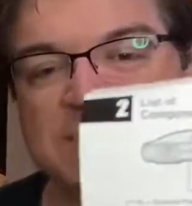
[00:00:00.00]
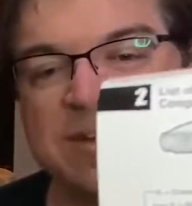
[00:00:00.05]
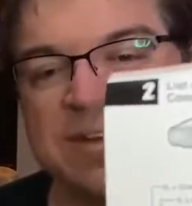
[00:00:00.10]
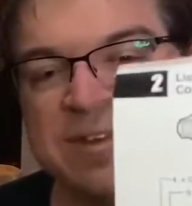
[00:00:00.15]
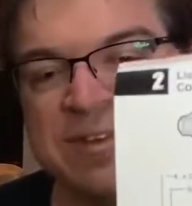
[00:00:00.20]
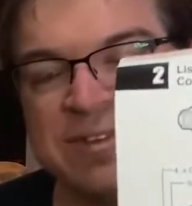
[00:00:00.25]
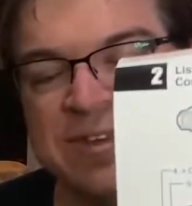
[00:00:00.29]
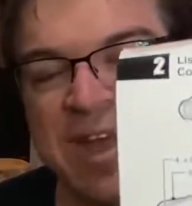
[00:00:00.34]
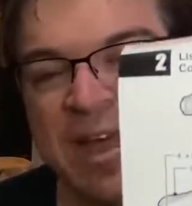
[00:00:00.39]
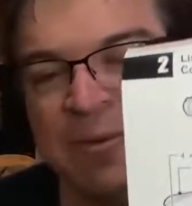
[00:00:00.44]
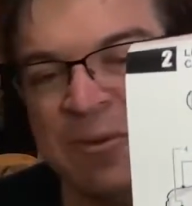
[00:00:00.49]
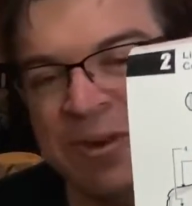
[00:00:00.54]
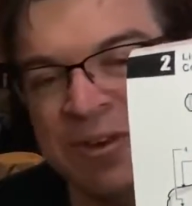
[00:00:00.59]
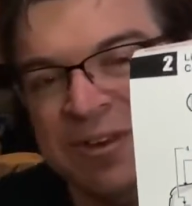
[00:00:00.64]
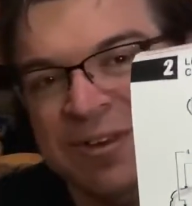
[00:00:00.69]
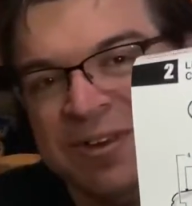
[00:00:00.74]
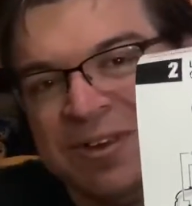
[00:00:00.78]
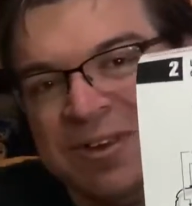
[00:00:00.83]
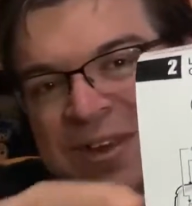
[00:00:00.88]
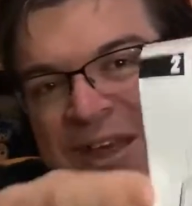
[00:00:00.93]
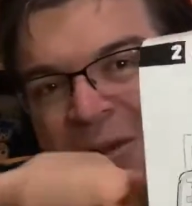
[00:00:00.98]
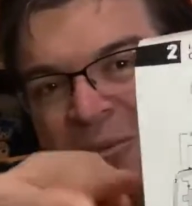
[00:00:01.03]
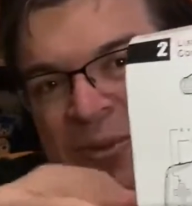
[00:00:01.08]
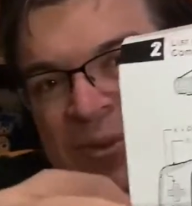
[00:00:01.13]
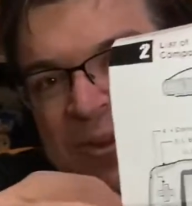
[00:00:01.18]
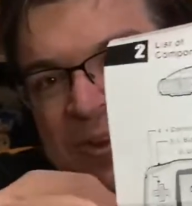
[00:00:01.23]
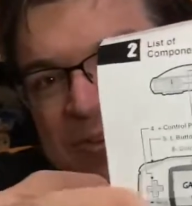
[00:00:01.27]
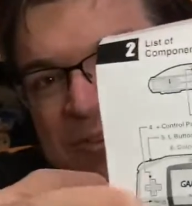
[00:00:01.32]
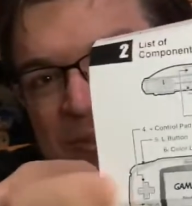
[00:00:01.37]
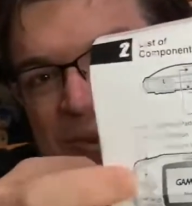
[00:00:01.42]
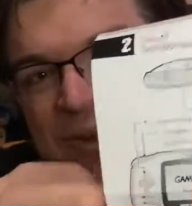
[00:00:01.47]
is that one. That one
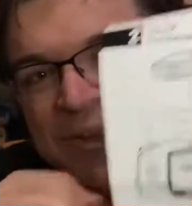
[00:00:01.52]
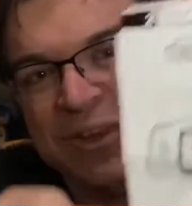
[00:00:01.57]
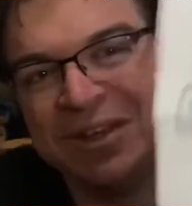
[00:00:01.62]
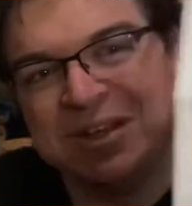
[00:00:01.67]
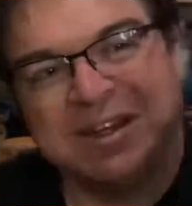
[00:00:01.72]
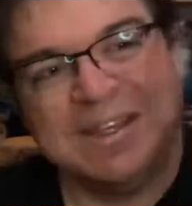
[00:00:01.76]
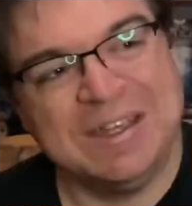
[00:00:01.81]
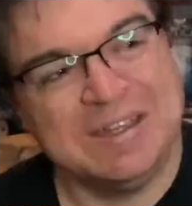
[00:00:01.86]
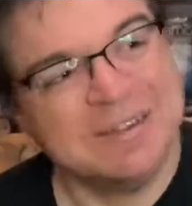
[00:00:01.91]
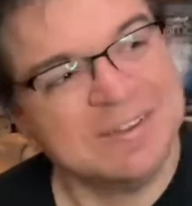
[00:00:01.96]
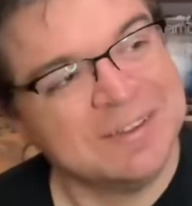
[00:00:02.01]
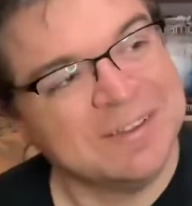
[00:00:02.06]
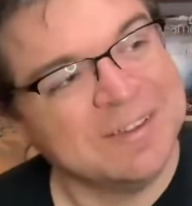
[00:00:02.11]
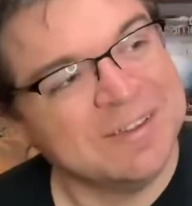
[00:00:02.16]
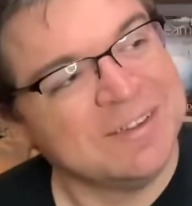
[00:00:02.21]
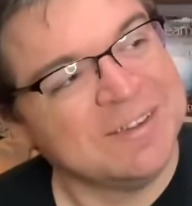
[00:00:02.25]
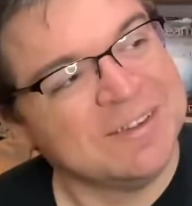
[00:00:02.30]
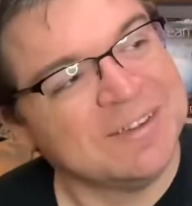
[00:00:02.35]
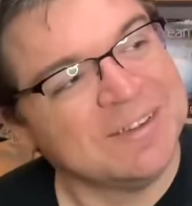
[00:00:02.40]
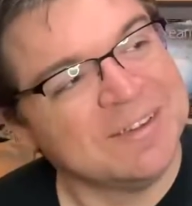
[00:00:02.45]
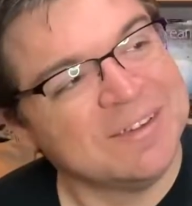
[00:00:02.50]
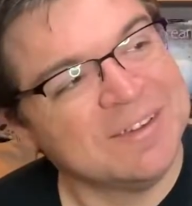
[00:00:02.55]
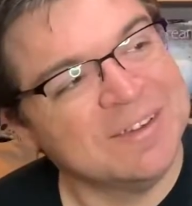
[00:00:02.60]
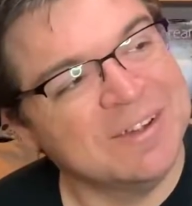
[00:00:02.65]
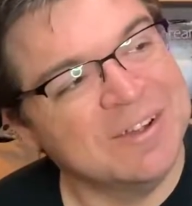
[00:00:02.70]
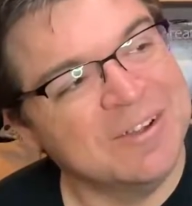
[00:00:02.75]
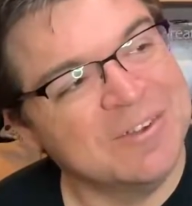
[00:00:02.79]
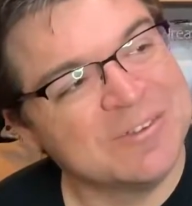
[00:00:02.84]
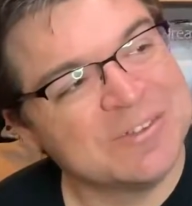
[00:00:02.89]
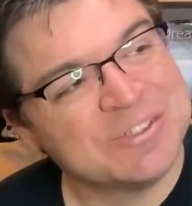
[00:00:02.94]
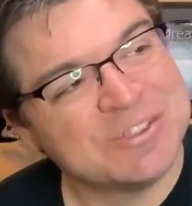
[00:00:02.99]
looks really neat.
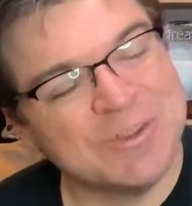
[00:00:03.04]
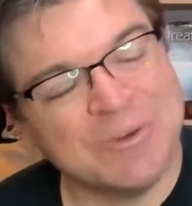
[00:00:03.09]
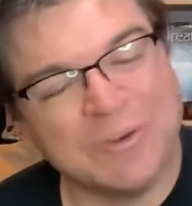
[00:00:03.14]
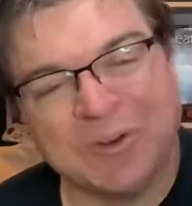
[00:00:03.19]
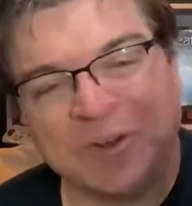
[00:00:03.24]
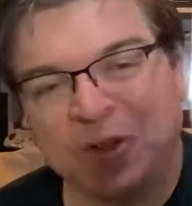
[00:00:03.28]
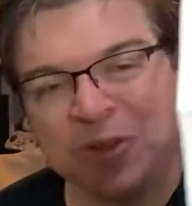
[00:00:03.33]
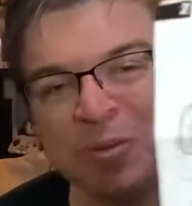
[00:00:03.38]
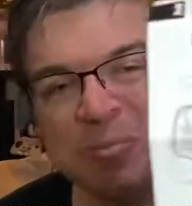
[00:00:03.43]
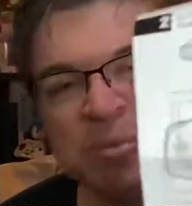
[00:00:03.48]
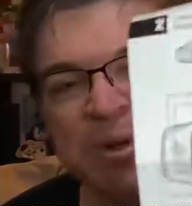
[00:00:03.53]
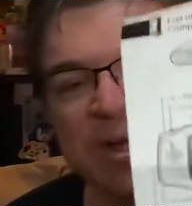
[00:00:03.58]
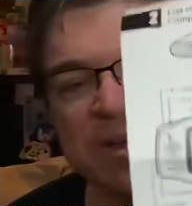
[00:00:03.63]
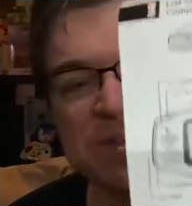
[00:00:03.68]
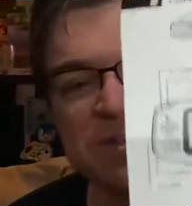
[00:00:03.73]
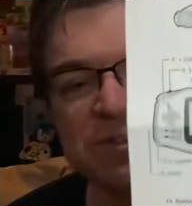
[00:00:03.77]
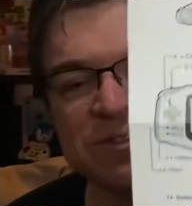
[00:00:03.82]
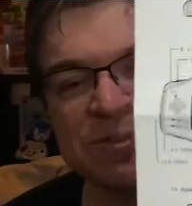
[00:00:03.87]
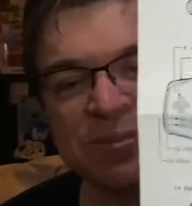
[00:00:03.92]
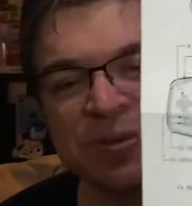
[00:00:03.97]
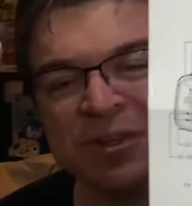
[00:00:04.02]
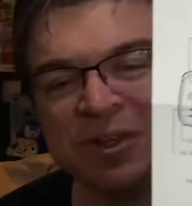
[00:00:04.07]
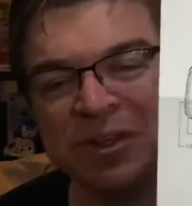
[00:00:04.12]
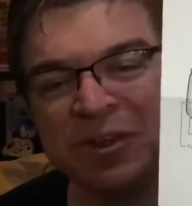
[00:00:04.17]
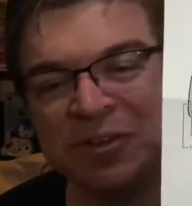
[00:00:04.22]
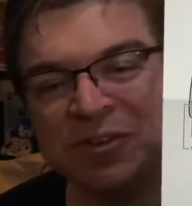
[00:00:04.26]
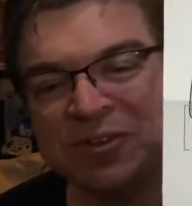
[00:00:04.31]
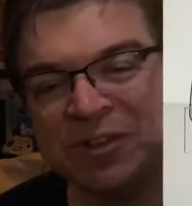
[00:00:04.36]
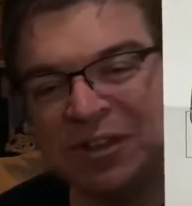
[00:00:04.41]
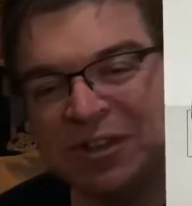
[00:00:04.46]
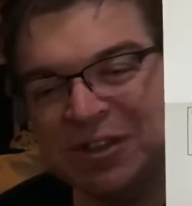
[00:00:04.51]
Showing all the buttons and where the
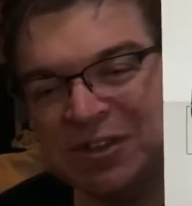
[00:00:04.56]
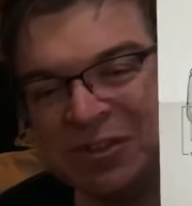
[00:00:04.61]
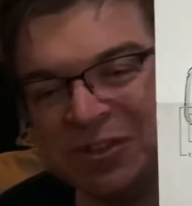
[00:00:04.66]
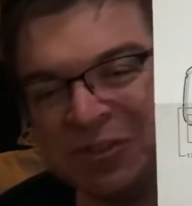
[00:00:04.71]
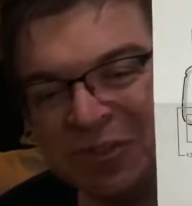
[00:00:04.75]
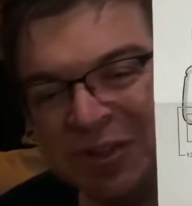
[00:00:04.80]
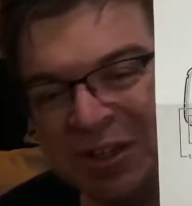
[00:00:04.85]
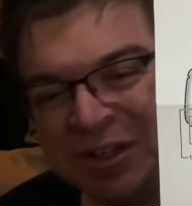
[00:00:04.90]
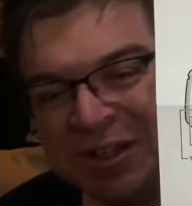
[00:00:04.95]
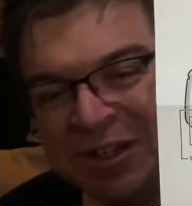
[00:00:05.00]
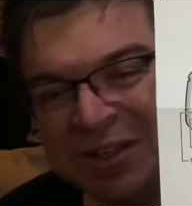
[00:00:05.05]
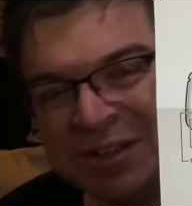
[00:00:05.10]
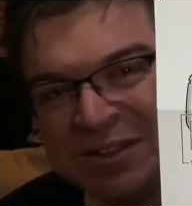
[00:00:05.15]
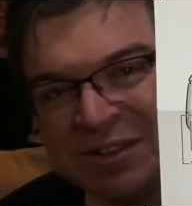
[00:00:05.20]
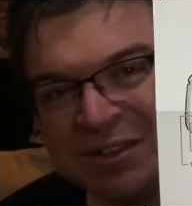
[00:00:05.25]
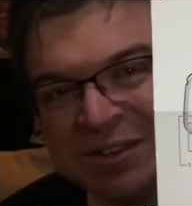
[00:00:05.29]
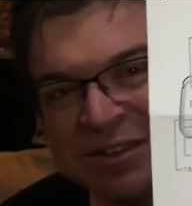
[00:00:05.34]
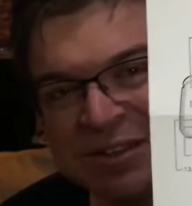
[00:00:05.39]
LCD screen is and